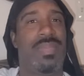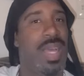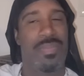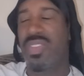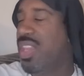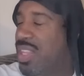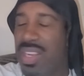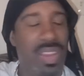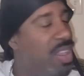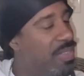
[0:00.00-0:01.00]
I'm feeling it
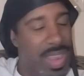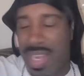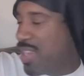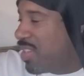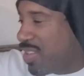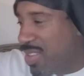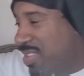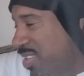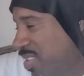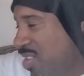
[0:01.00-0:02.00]
already, y'all.
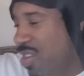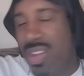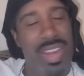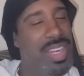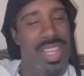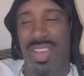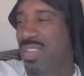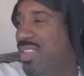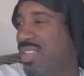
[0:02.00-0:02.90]
You already know.